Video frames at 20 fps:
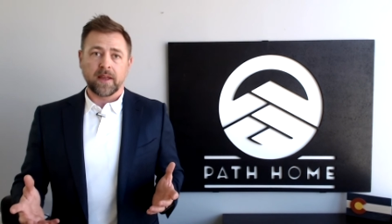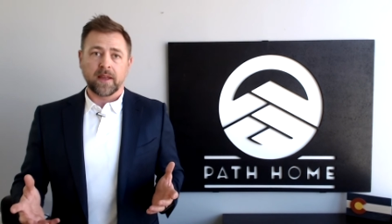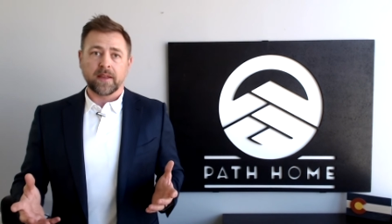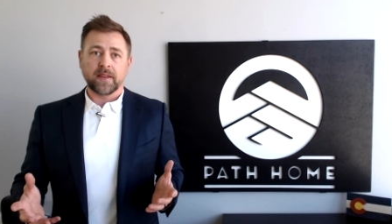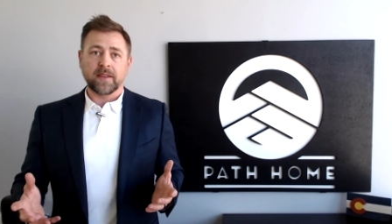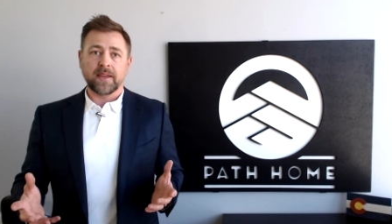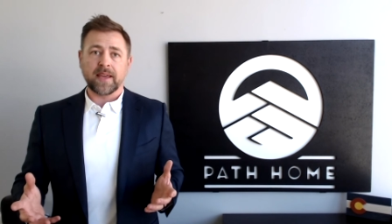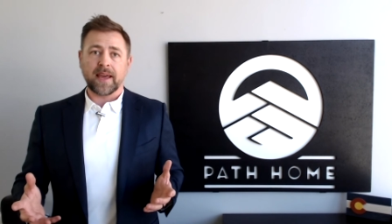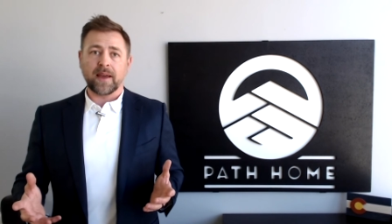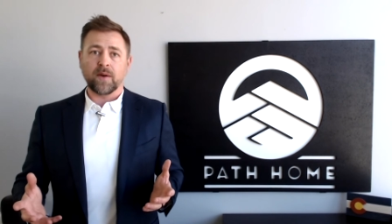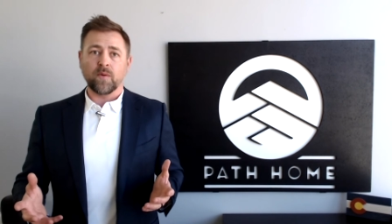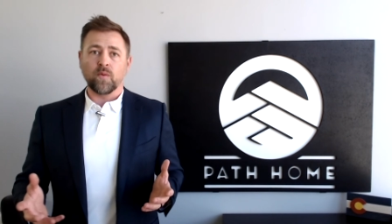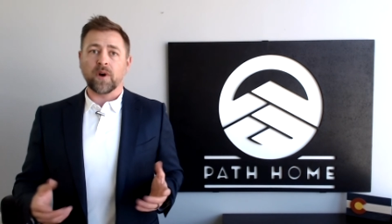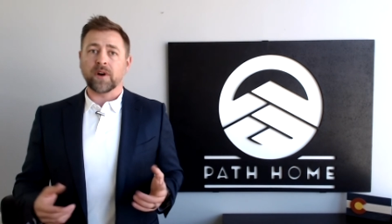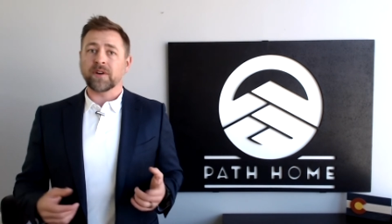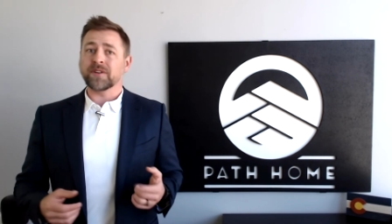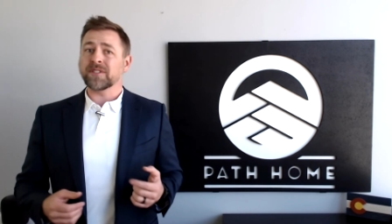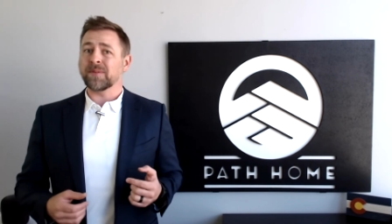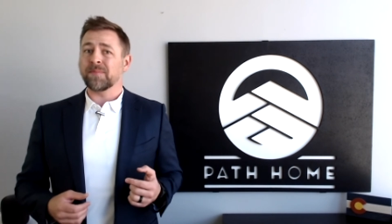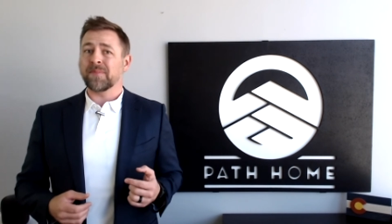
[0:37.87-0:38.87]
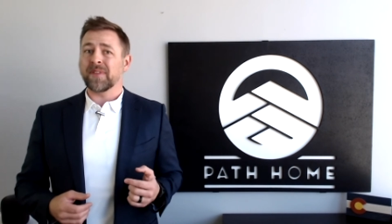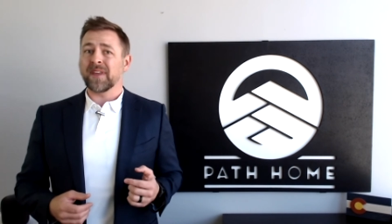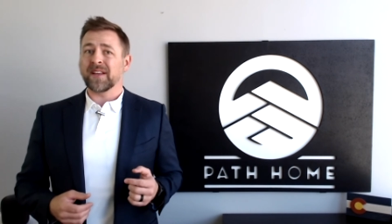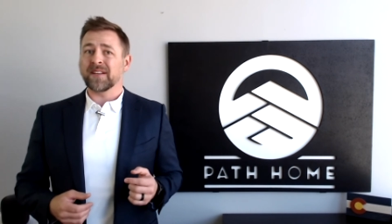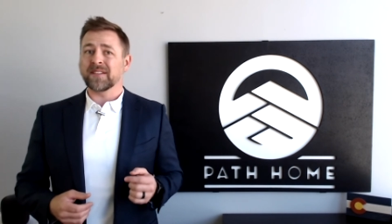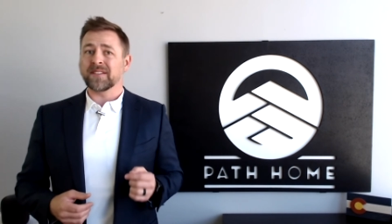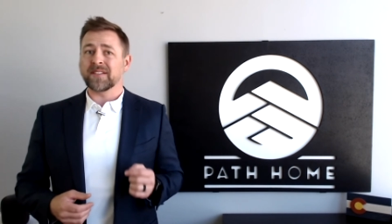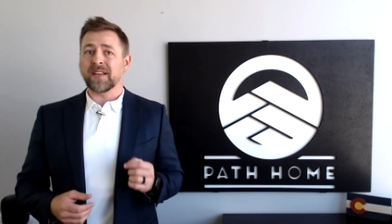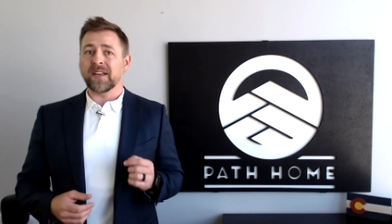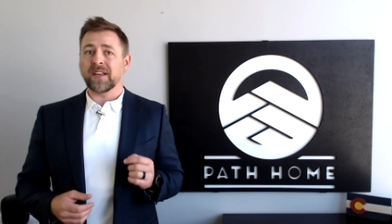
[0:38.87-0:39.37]
Yet, what are some
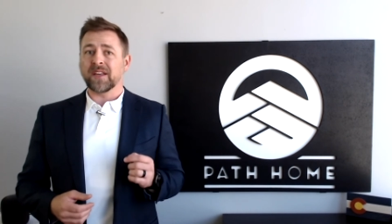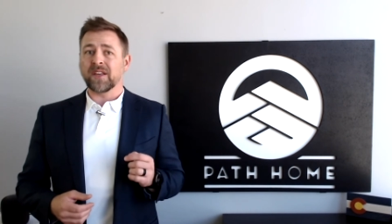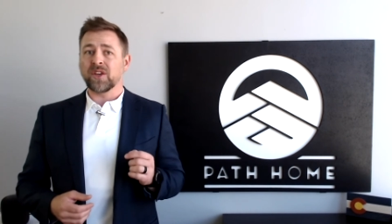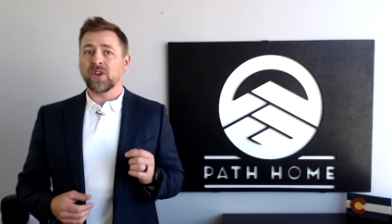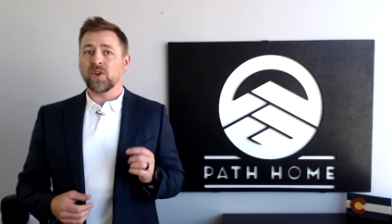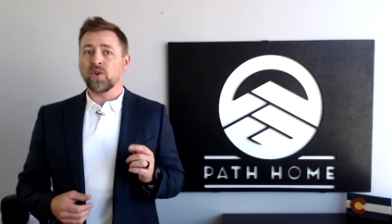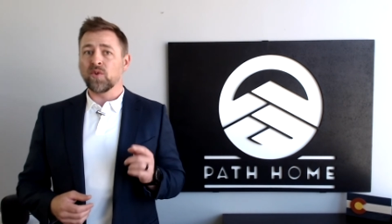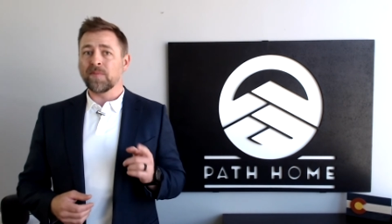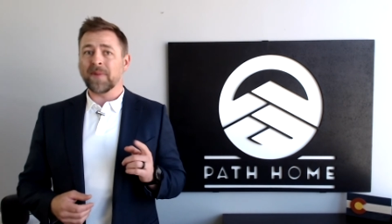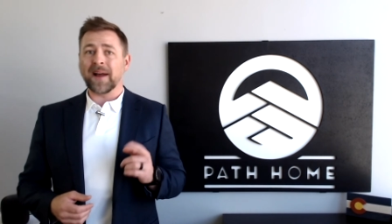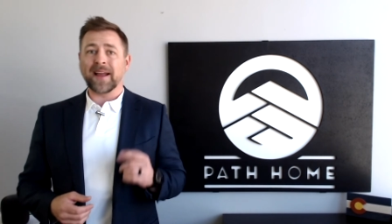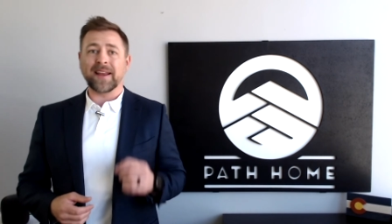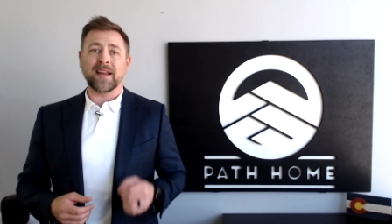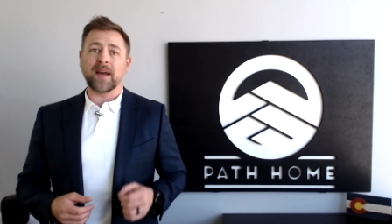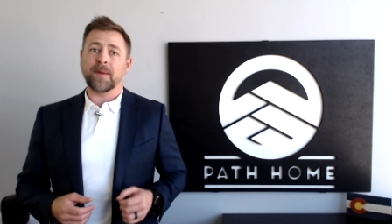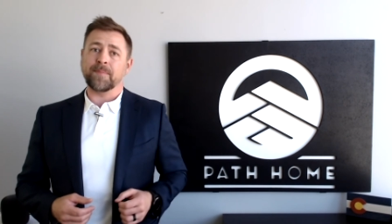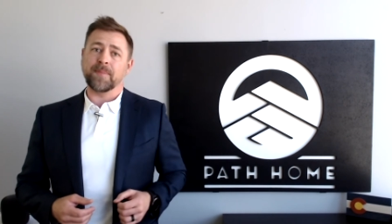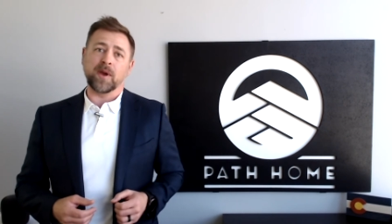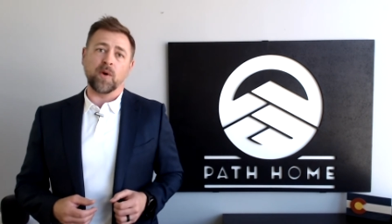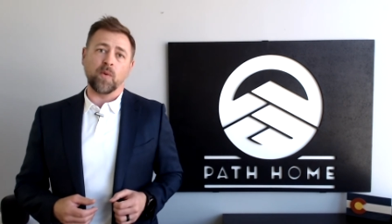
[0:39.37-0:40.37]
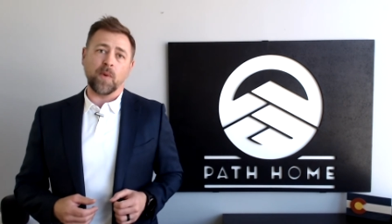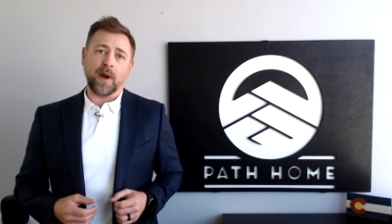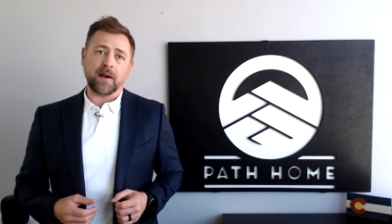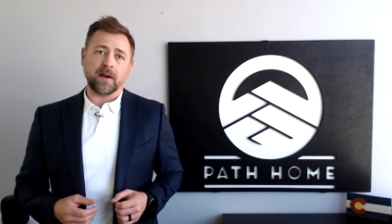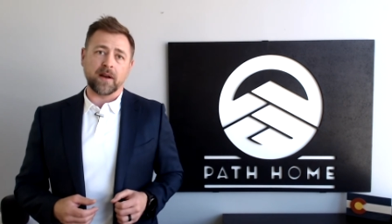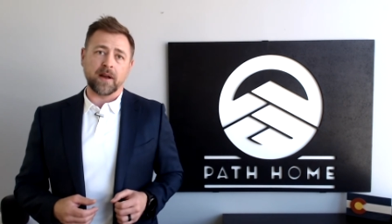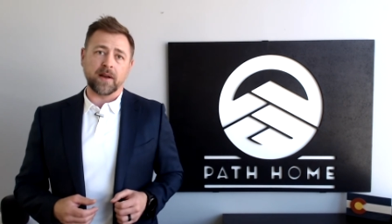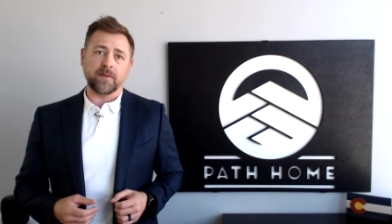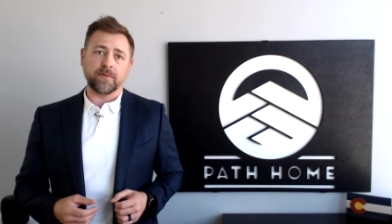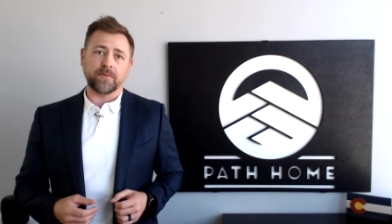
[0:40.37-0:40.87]
things that you might not be
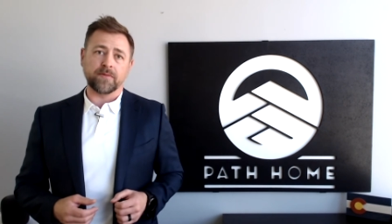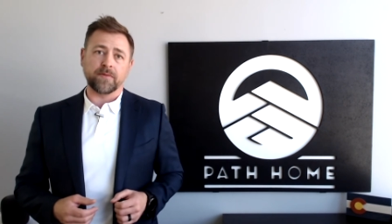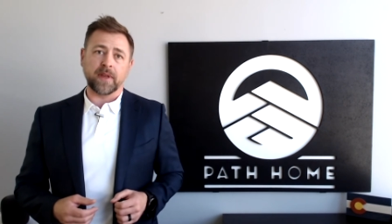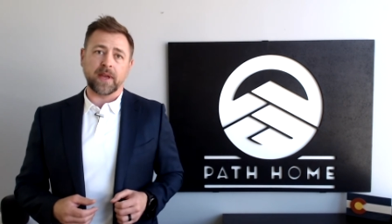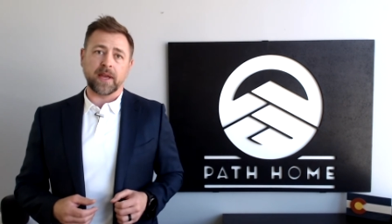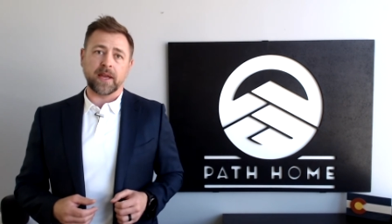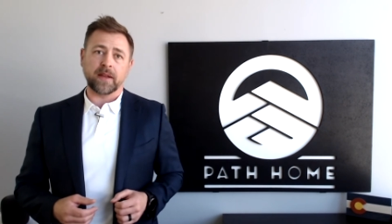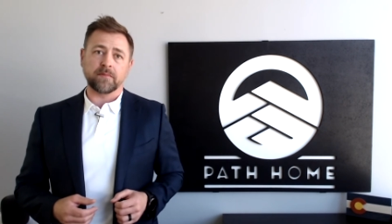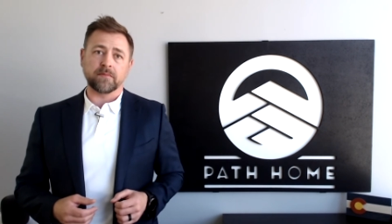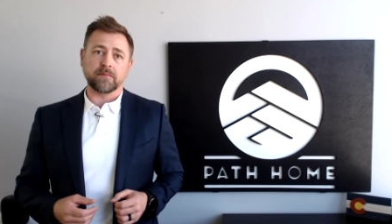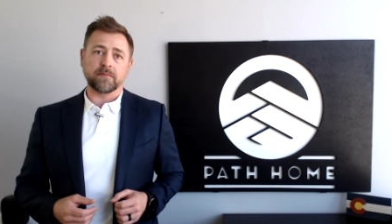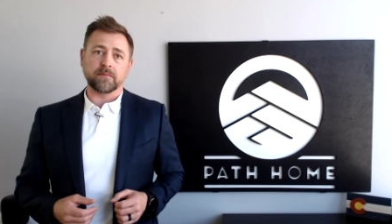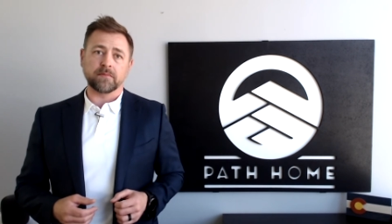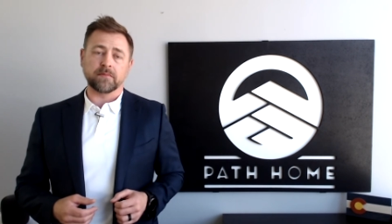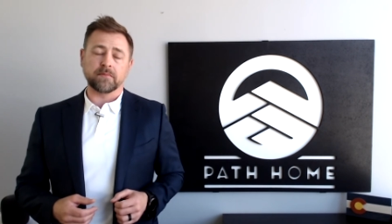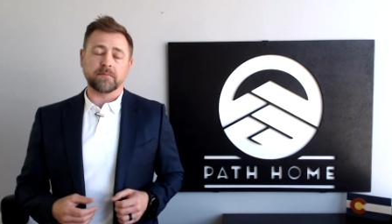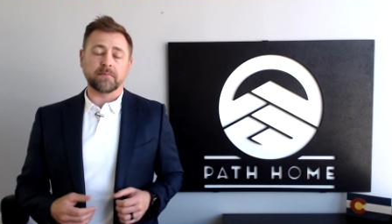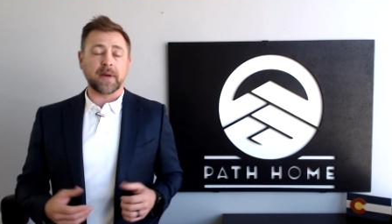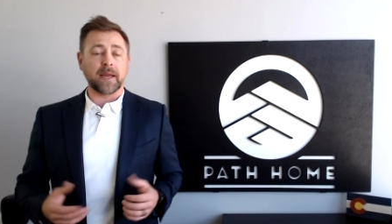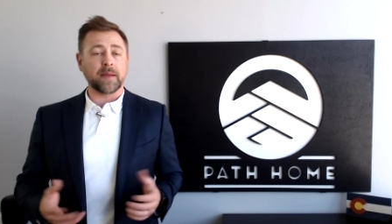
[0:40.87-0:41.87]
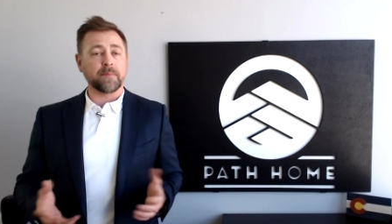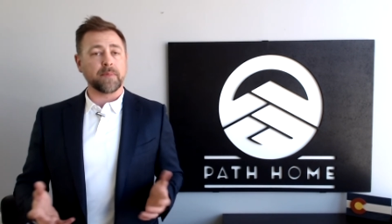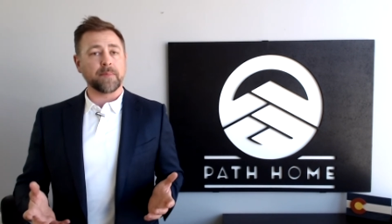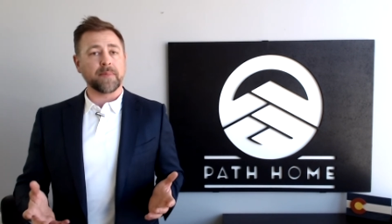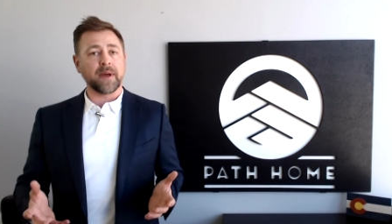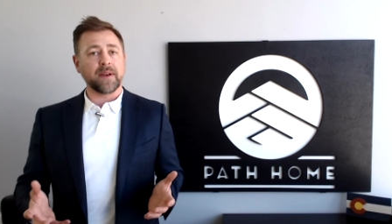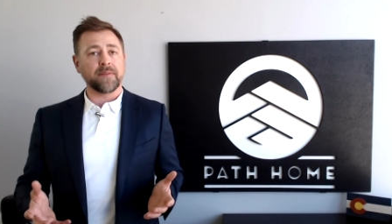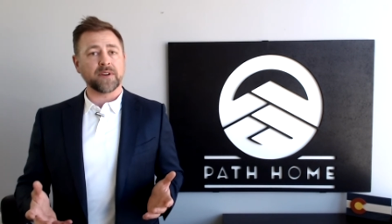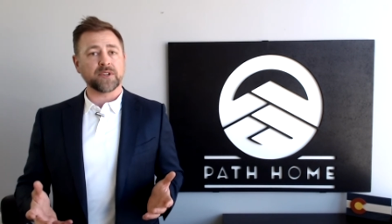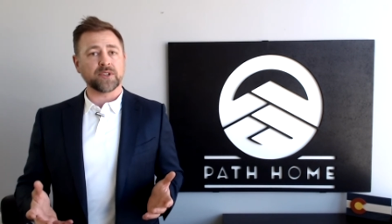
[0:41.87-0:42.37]
aware of that might be
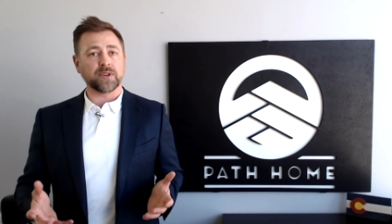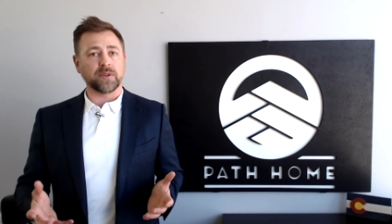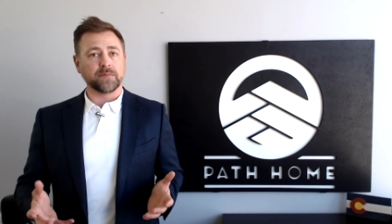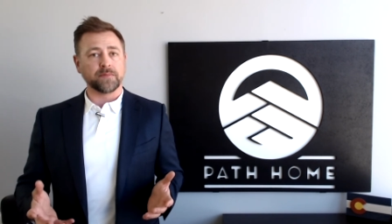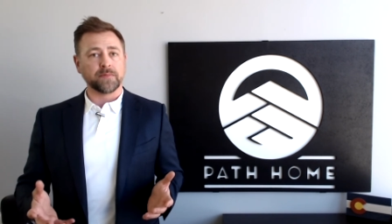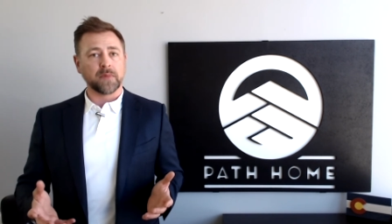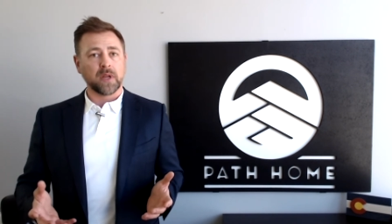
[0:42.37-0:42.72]
beneficial?